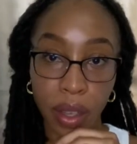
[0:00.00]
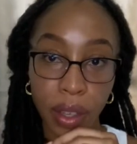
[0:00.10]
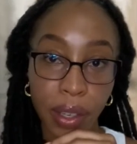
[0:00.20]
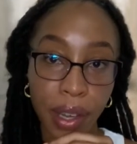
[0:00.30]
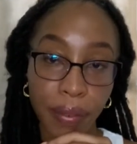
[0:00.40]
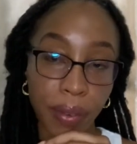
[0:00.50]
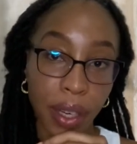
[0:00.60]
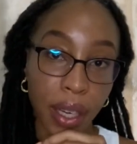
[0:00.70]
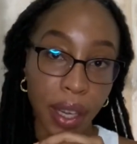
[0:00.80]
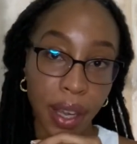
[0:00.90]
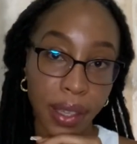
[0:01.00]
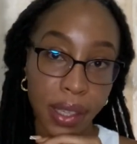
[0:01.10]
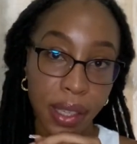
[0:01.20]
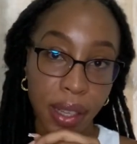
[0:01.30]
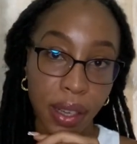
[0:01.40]
you definitely can
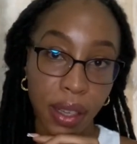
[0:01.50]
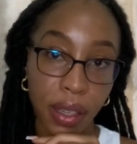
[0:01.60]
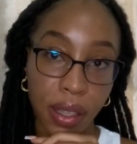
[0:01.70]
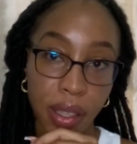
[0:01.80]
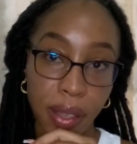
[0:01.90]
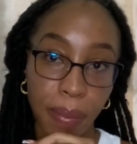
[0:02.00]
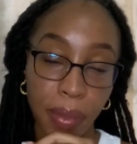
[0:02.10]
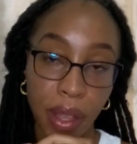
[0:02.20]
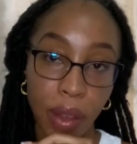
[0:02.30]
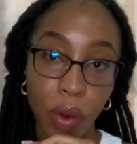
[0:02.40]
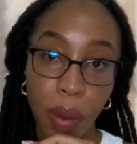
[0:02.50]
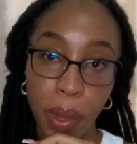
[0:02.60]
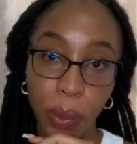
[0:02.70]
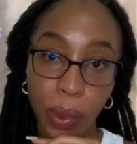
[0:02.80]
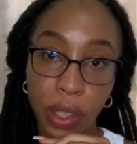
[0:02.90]
take something or a
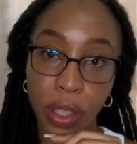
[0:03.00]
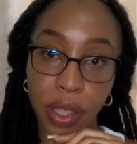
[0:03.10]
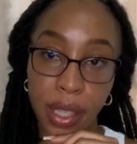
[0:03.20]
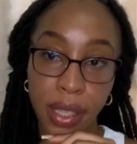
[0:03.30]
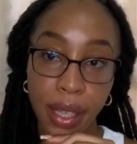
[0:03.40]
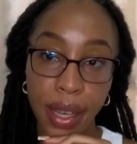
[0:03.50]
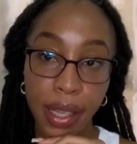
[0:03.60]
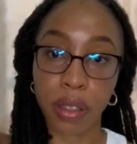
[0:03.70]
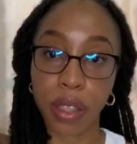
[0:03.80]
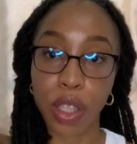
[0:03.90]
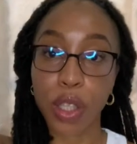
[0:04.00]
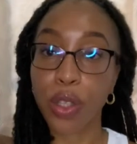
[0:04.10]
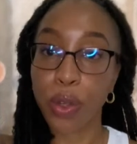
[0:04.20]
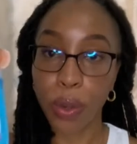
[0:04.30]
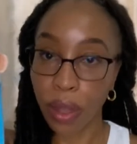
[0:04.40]
mouthwash this size,
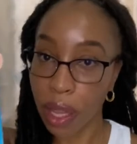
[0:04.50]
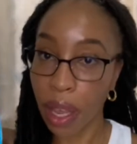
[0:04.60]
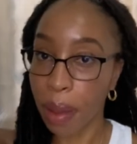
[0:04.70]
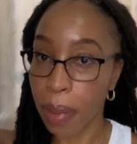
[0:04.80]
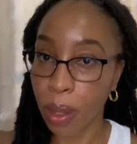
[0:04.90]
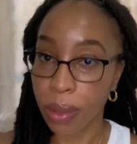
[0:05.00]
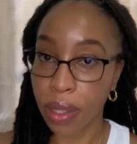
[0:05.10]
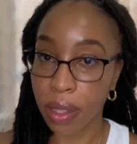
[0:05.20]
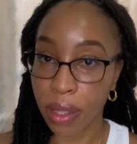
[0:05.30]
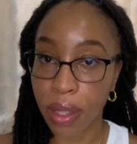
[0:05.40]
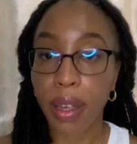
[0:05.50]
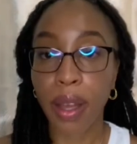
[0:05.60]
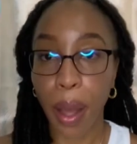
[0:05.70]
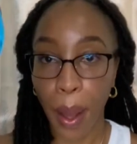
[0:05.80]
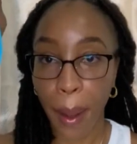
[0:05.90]
don't think about it.
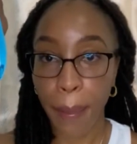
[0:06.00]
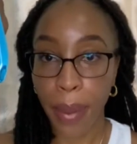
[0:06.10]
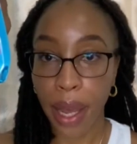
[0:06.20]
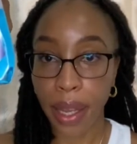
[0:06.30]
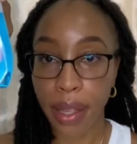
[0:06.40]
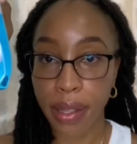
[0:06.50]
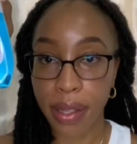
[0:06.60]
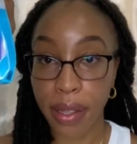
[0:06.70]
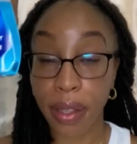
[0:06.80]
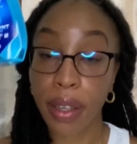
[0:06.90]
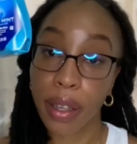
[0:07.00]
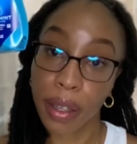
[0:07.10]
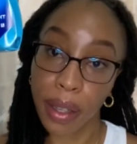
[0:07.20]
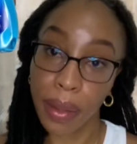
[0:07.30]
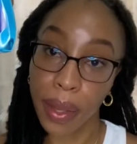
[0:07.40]
Buy it.
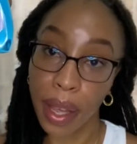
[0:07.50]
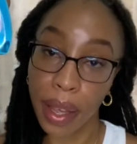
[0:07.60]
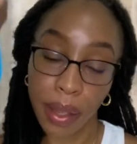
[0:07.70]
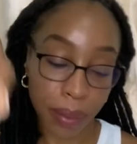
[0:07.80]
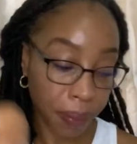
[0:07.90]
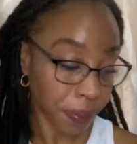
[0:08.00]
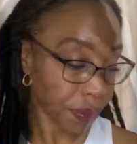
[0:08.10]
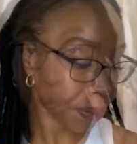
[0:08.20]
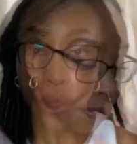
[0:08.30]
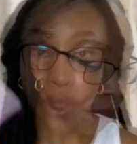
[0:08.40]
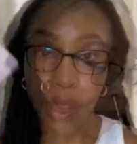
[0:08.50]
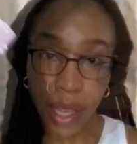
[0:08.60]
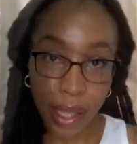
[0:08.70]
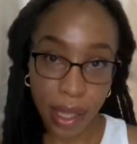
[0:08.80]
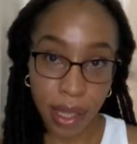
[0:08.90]
Okay? So
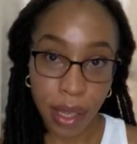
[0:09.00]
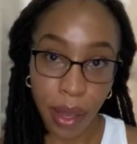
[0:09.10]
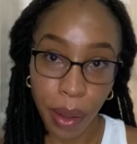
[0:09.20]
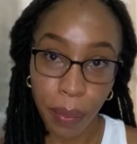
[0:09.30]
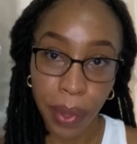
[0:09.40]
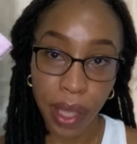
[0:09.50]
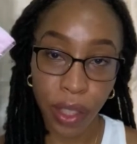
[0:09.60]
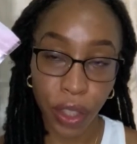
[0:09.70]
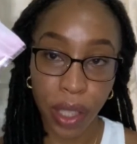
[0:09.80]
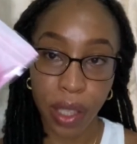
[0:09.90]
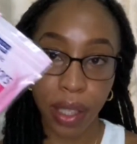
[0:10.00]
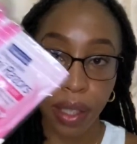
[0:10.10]
this purchase,